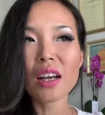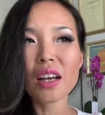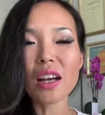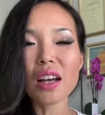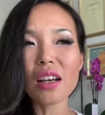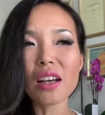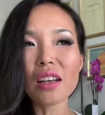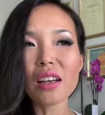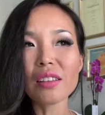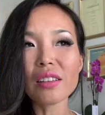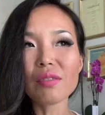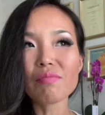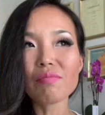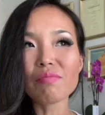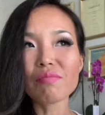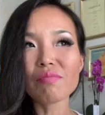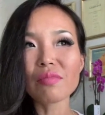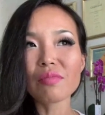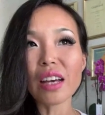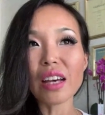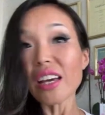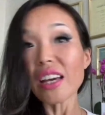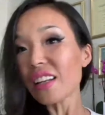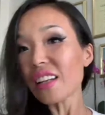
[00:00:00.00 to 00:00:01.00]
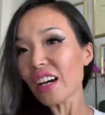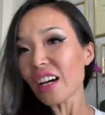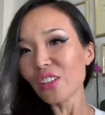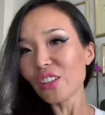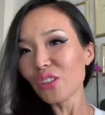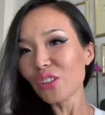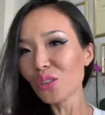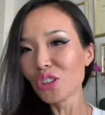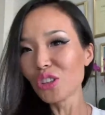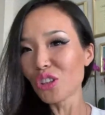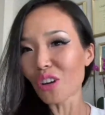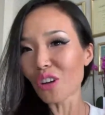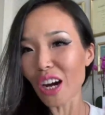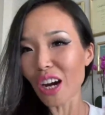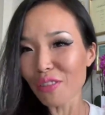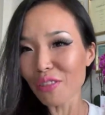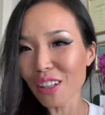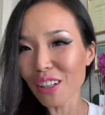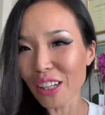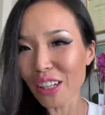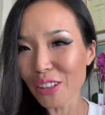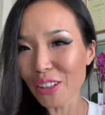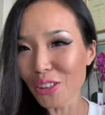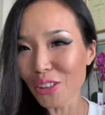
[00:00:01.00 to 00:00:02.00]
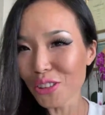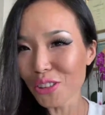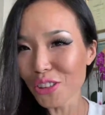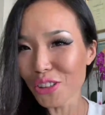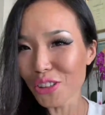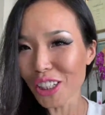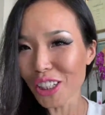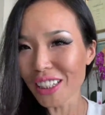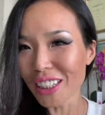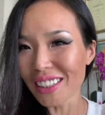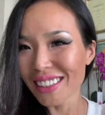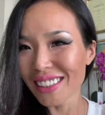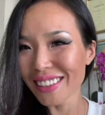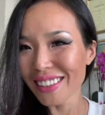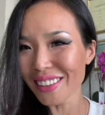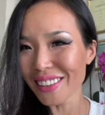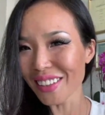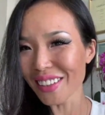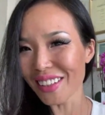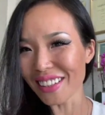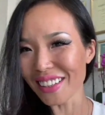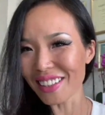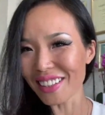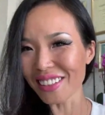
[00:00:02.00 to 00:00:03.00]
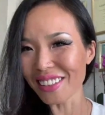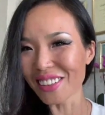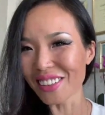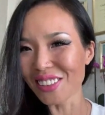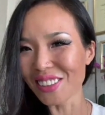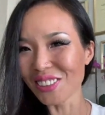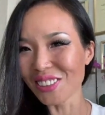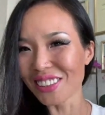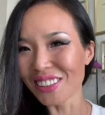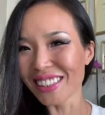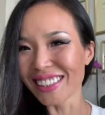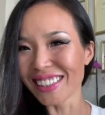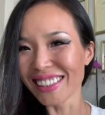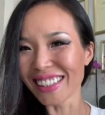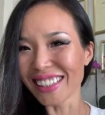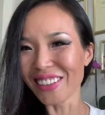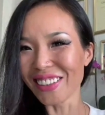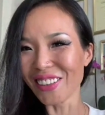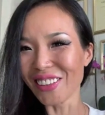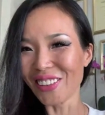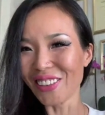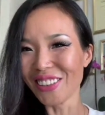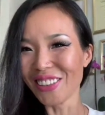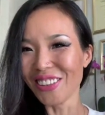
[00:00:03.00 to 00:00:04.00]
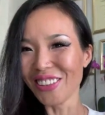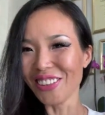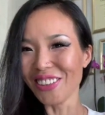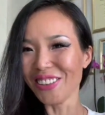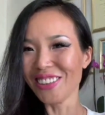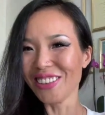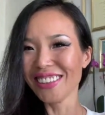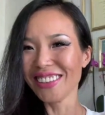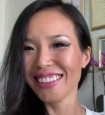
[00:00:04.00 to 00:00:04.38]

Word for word: And and I don't drive and I don't drink, so that's the two things I don't do.